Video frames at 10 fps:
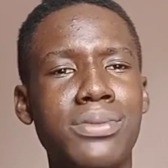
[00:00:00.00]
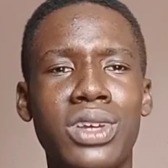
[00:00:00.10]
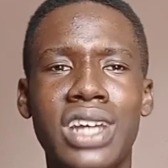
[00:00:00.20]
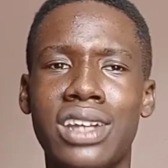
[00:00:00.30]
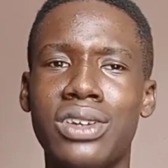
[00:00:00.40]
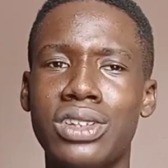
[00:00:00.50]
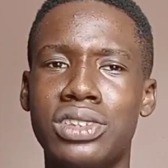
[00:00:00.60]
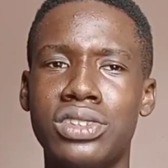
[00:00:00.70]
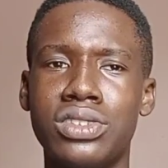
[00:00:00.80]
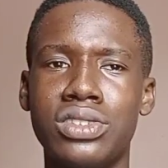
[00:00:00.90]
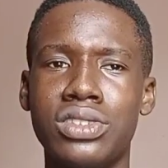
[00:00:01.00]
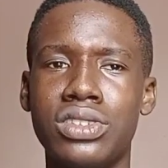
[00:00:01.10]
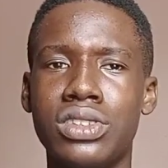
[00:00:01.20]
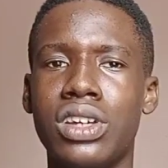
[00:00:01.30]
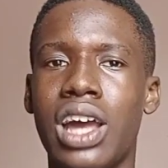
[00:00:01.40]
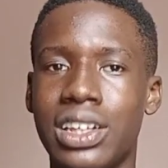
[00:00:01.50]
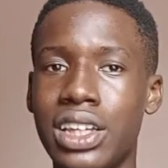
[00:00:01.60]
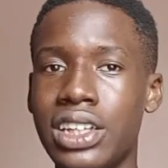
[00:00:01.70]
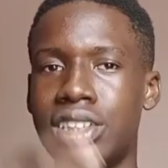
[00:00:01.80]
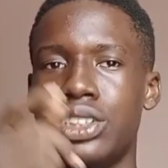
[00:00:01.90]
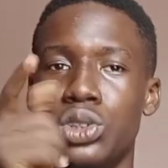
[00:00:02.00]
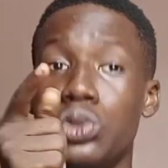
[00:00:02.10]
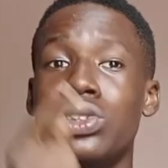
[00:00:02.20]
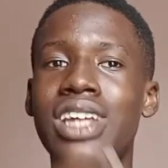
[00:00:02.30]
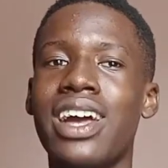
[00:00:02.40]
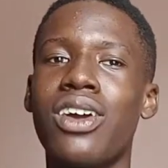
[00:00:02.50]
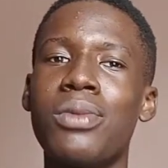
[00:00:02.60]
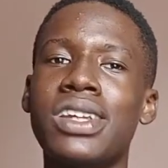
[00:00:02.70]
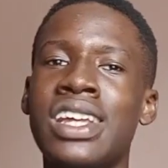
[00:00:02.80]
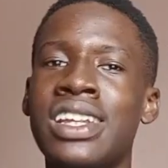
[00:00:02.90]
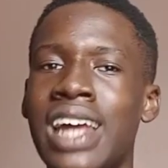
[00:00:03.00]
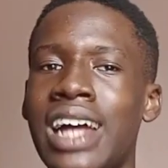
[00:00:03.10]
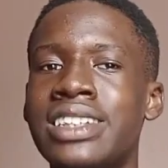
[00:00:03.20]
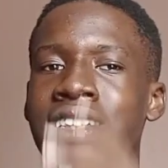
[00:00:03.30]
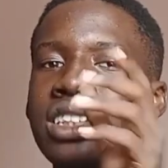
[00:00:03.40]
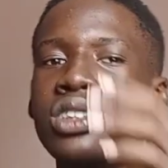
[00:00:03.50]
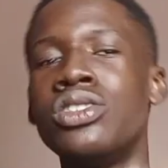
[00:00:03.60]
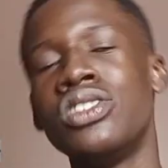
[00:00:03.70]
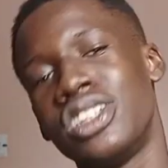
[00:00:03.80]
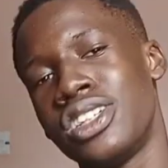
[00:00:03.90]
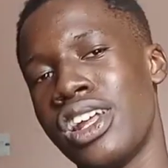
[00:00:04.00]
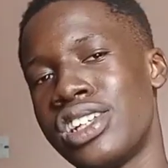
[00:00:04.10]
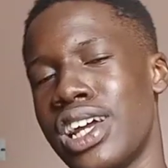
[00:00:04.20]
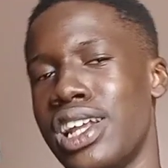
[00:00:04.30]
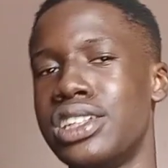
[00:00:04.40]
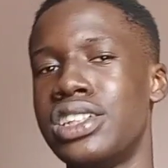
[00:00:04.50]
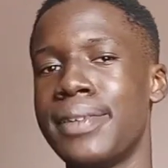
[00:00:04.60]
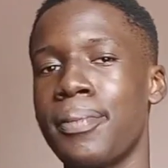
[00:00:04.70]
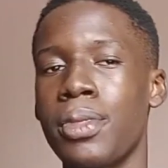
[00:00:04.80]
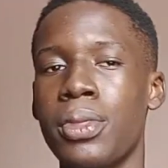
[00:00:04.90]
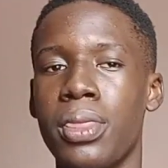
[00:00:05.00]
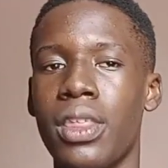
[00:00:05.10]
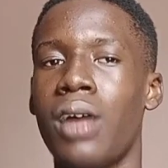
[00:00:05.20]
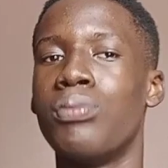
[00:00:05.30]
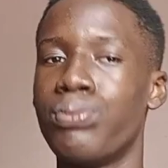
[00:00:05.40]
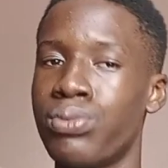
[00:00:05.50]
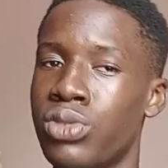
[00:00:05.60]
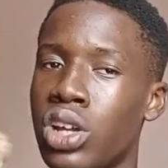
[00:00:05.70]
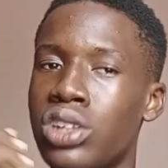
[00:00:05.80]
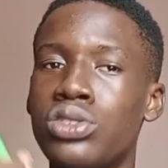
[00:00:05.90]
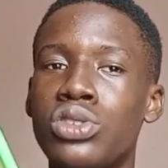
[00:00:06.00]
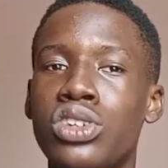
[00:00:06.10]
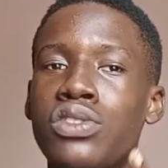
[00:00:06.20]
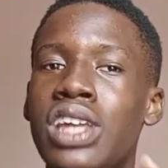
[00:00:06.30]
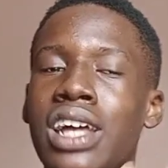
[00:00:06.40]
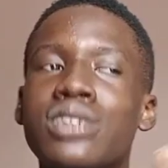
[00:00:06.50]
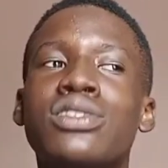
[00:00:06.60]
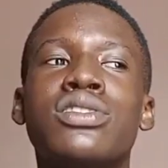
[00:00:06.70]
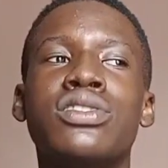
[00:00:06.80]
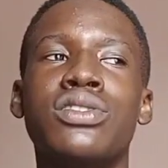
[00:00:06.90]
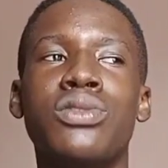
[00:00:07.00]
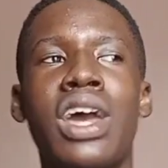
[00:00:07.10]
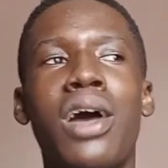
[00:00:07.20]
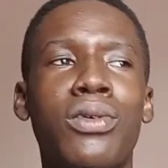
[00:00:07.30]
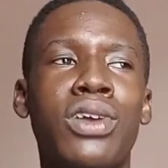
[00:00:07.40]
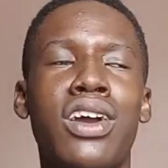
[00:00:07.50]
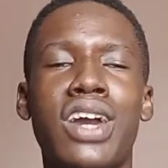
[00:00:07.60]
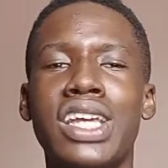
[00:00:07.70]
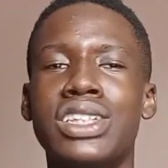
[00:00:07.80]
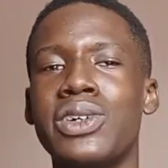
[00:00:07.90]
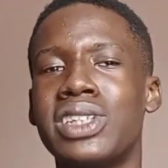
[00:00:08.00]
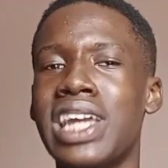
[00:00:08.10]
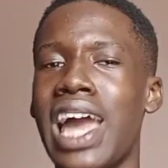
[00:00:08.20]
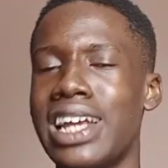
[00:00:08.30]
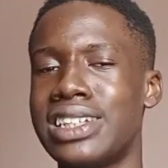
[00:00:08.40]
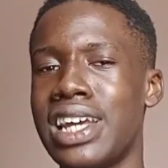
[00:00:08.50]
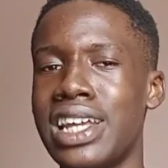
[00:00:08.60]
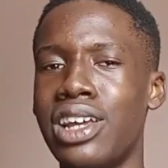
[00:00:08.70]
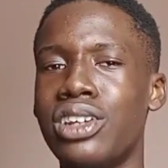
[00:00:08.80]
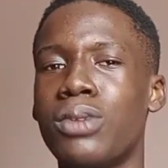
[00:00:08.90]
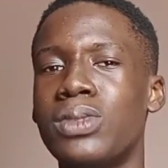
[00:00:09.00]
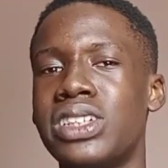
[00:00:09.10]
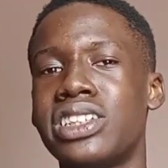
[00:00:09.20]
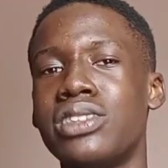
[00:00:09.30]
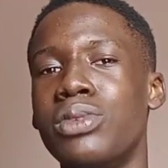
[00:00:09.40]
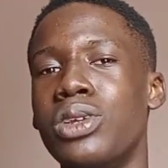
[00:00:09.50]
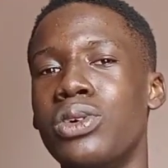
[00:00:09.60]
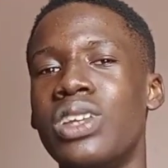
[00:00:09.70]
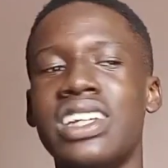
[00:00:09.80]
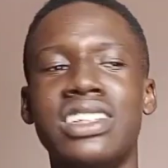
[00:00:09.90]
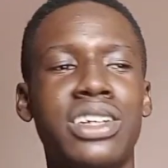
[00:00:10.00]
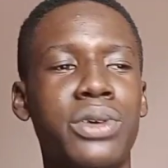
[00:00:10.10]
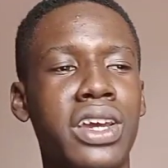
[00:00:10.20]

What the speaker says: plus actors, at least you that commented that, did you do the Stealer challenge? I'm talking to those of you that we are insulting guys now in the comment section below that they